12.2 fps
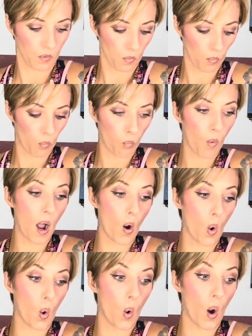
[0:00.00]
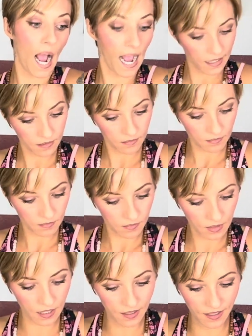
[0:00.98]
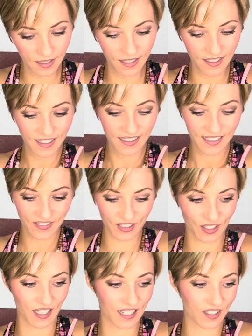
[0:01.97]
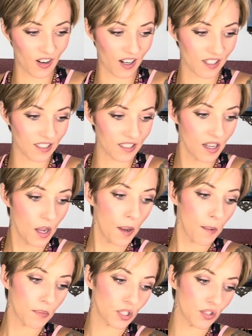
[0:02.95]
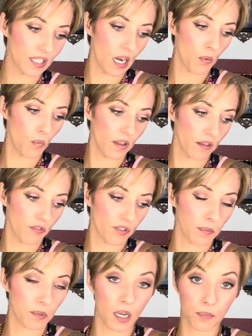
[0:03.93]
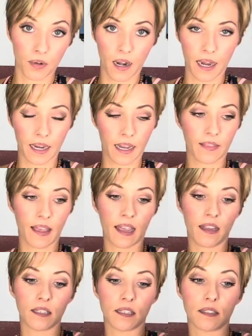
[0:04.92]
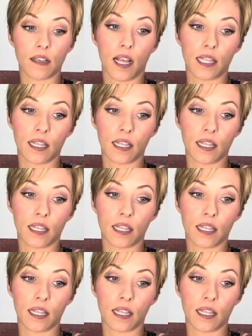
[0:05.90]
Whoa. There's a lot of cards. But you only got one that flipped upright, and that is the